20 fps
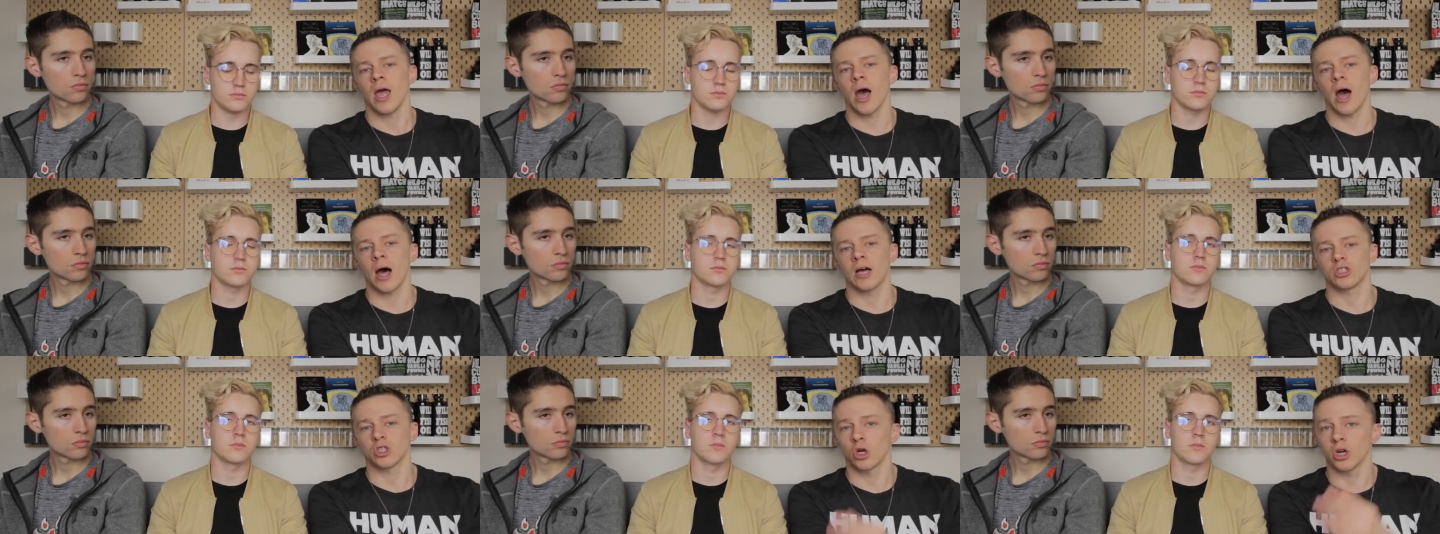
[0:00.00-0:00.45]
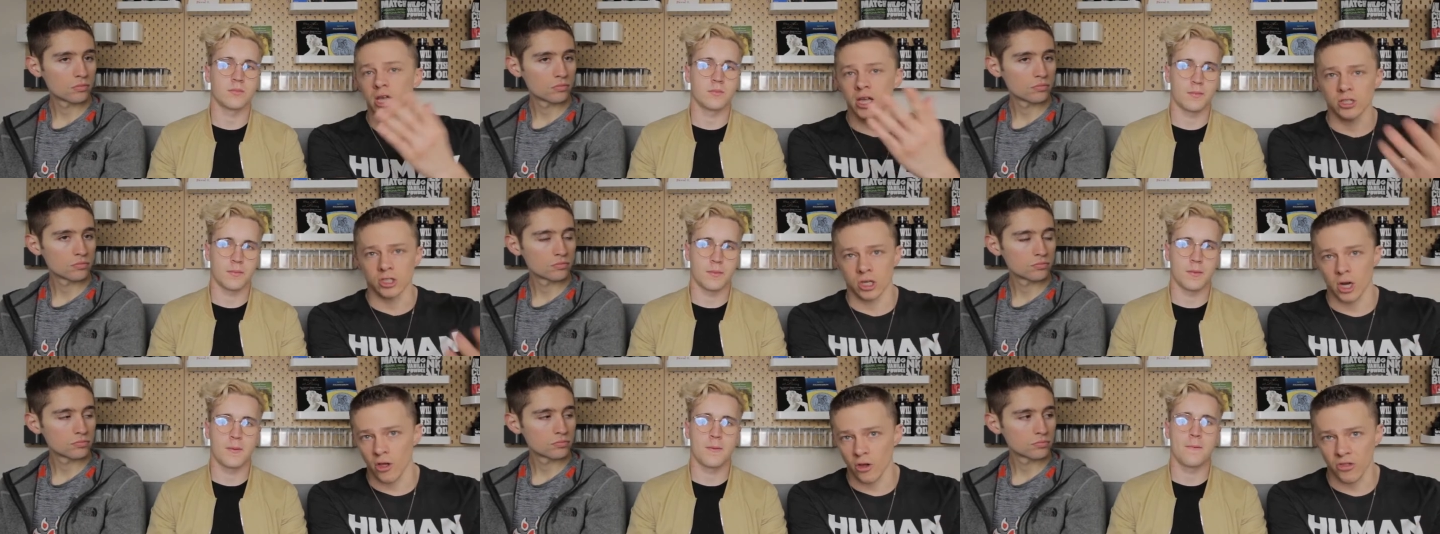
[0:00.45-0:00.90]
Speaker 1: Uh,
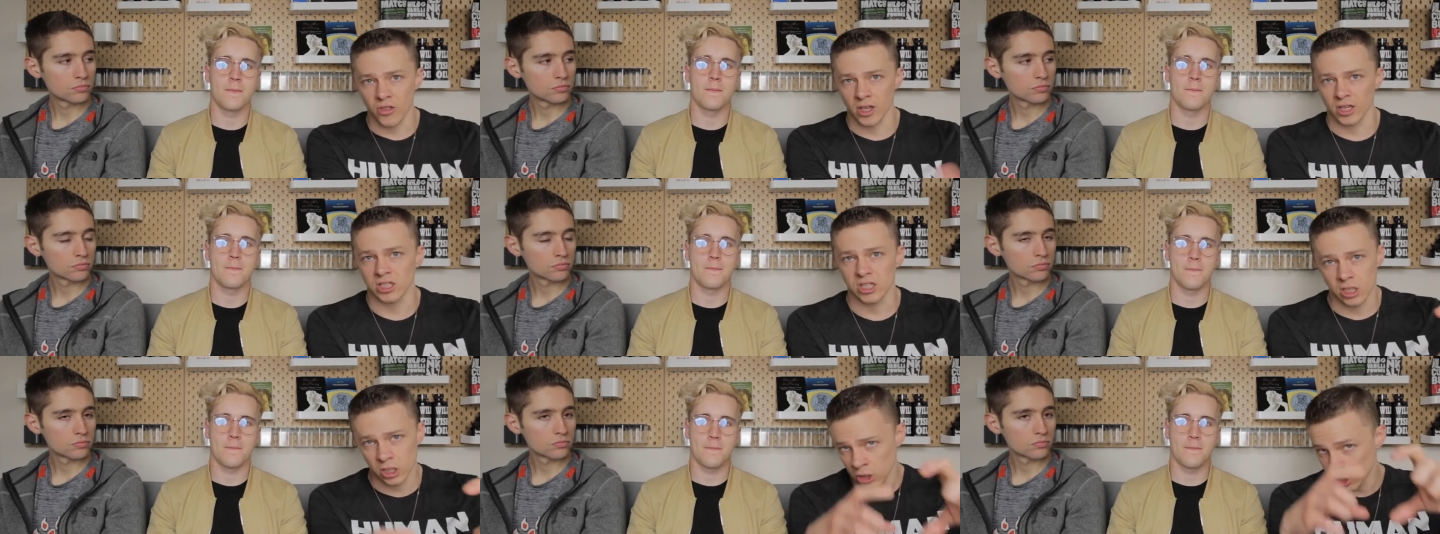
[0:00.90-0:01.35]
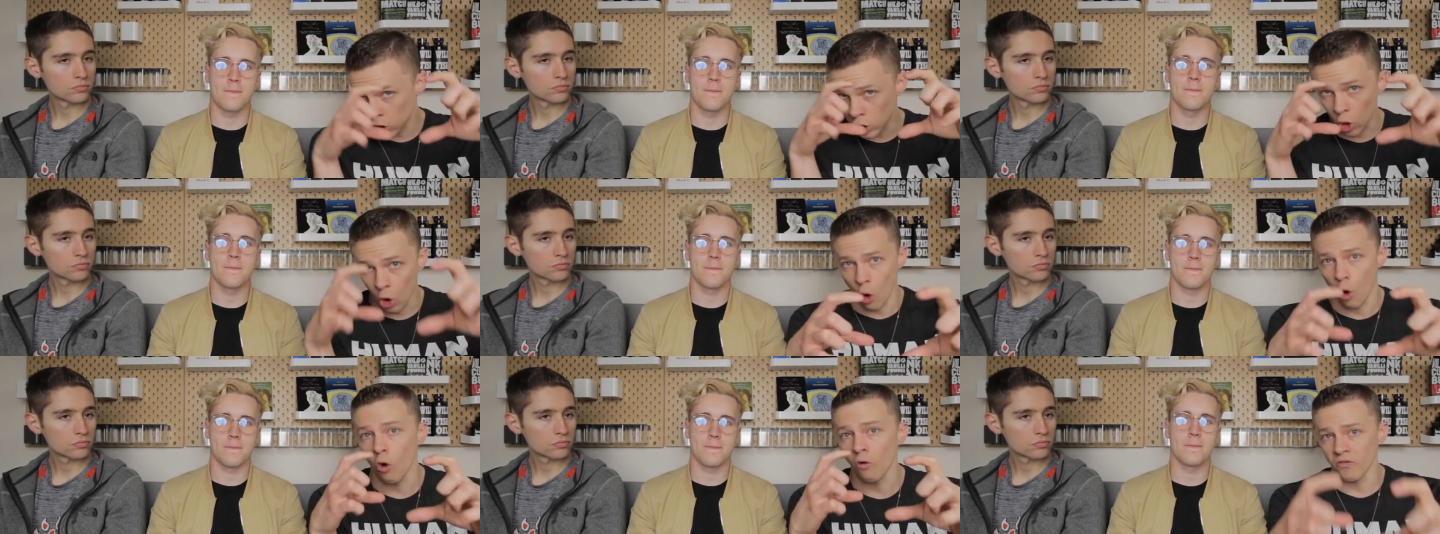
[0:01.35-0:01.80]
sardines, another thing, because it's
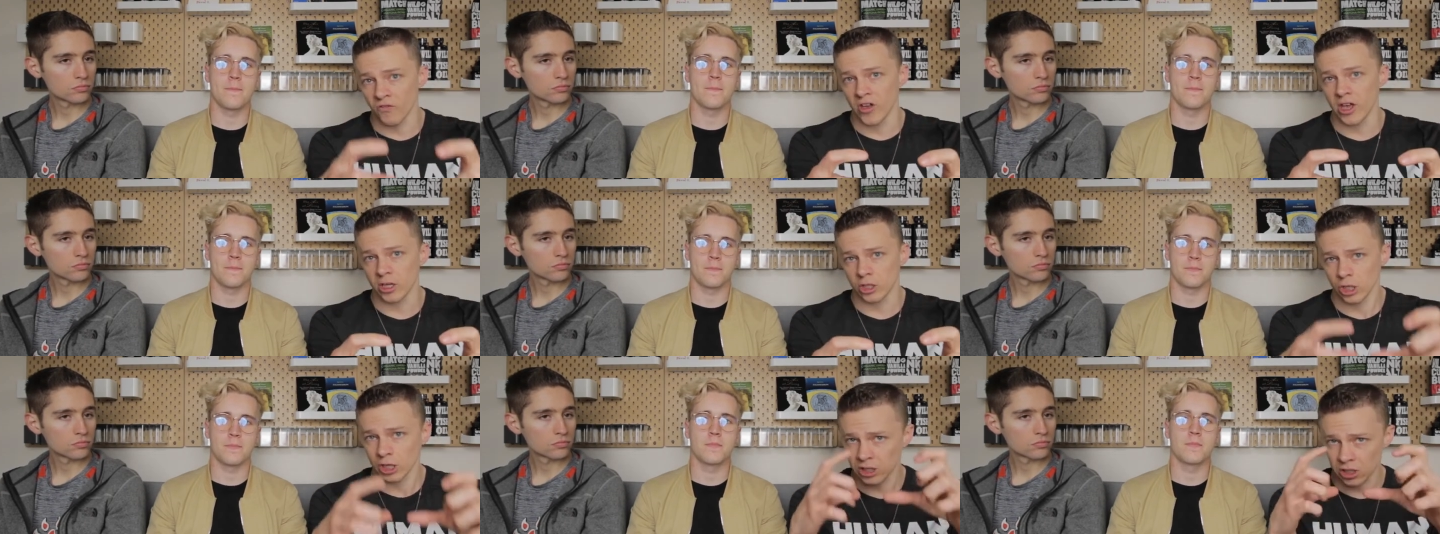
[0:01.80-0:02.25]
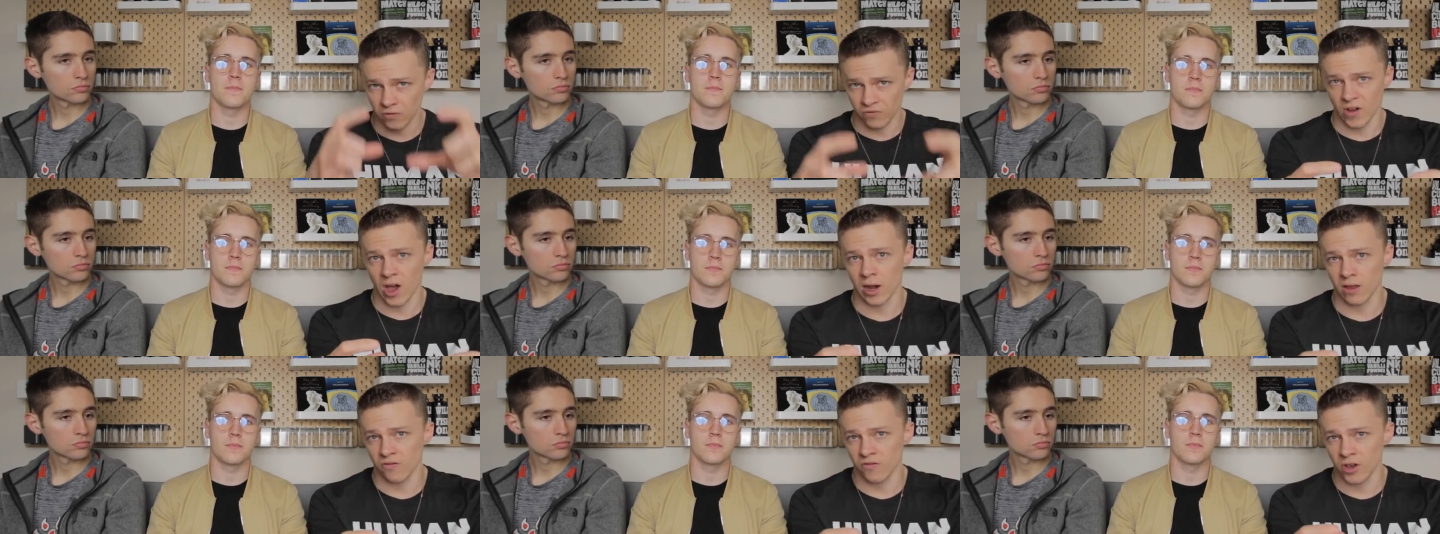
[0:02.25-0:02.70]
a whole fish and it's a
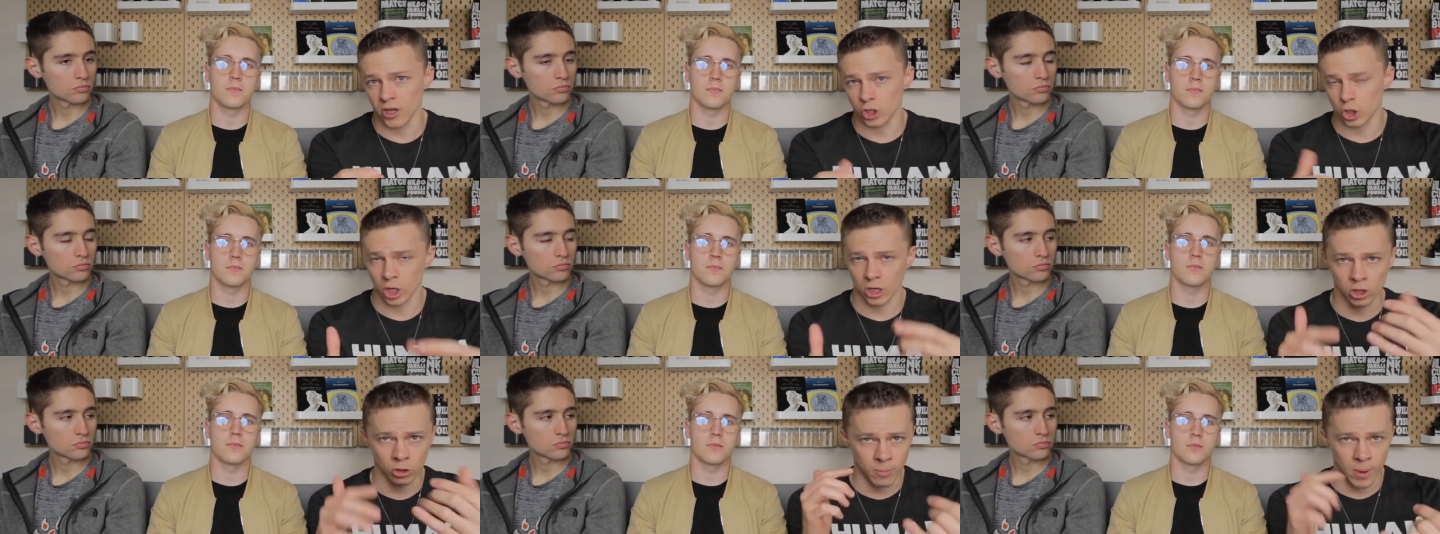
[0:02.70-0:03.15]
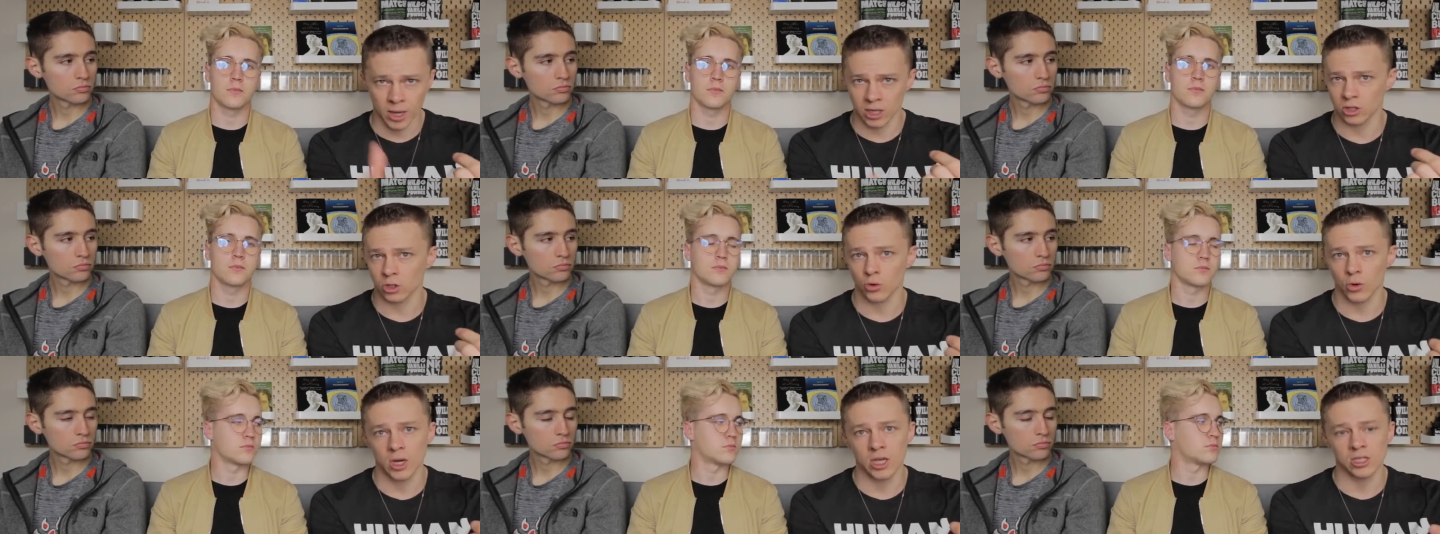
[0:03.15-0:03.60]
fatty fish. You're getting the omega
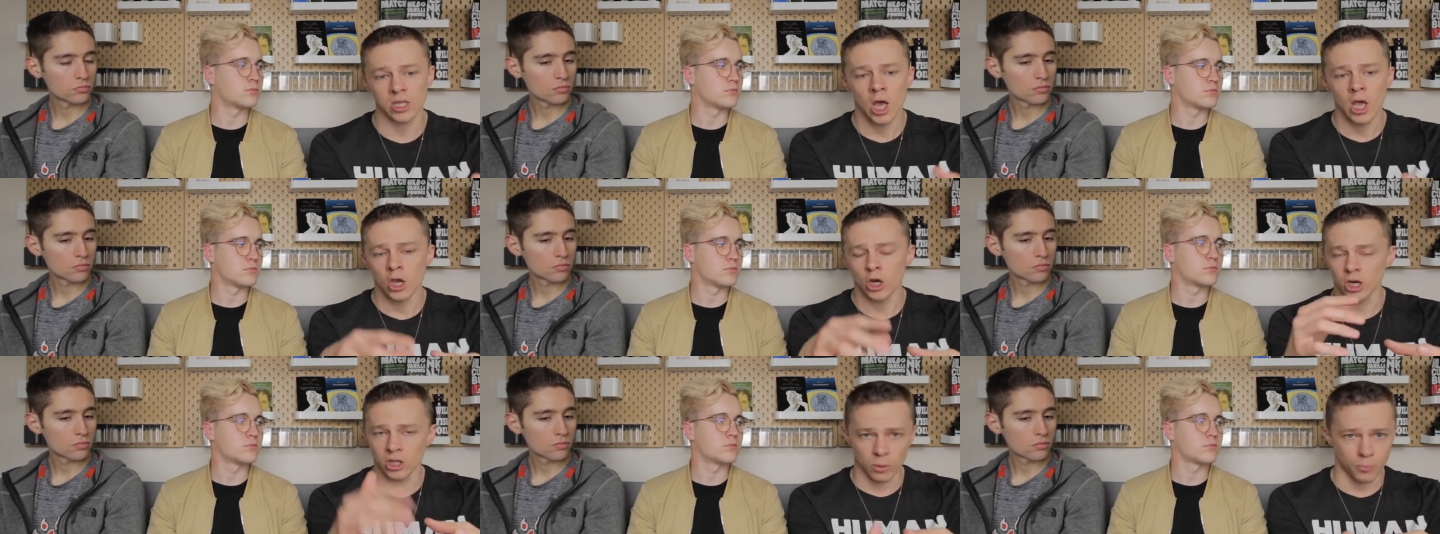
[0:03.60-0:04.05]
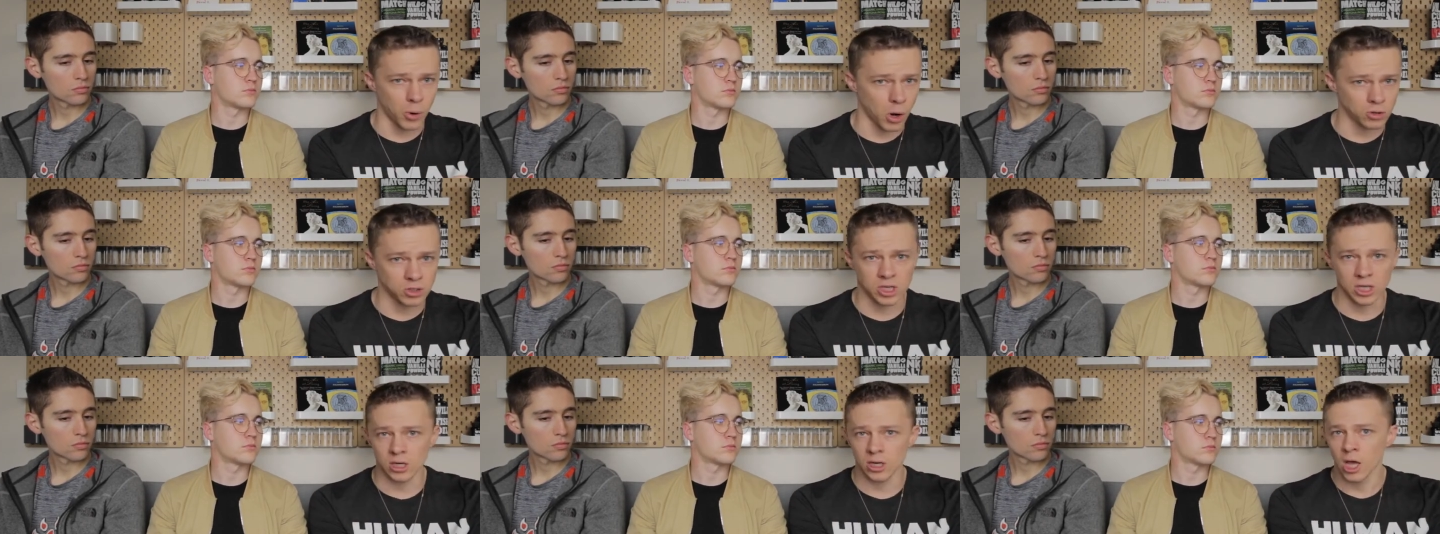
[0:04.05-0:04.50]
threes, mm. you're getting the
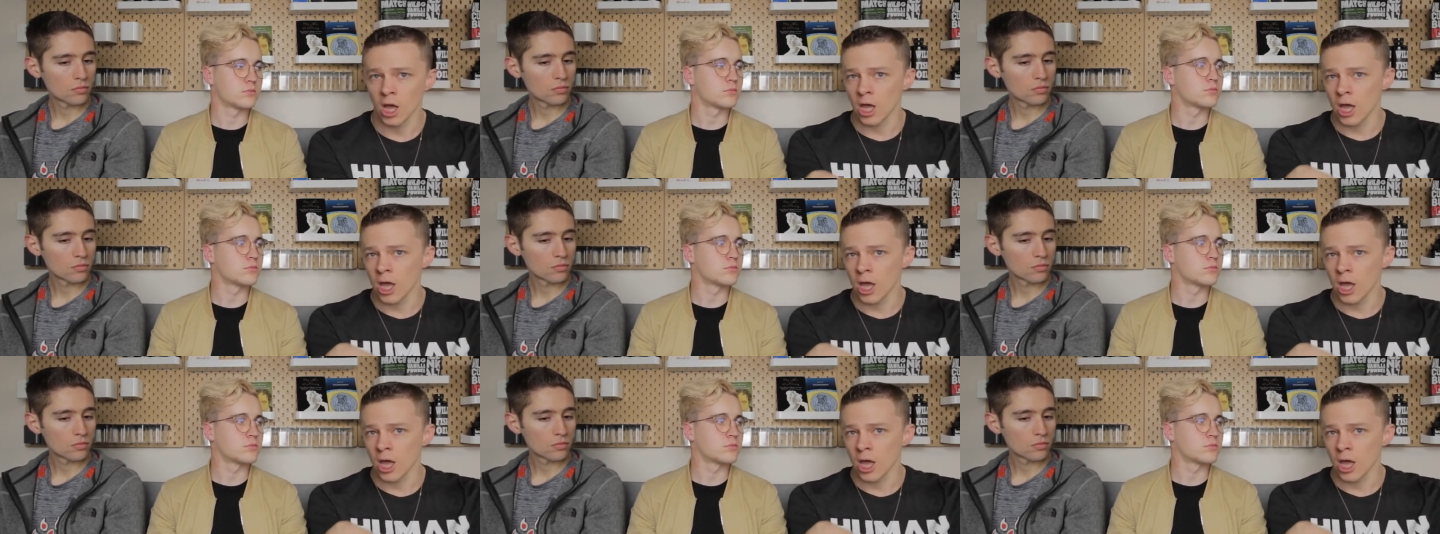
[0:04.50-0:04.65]
protein.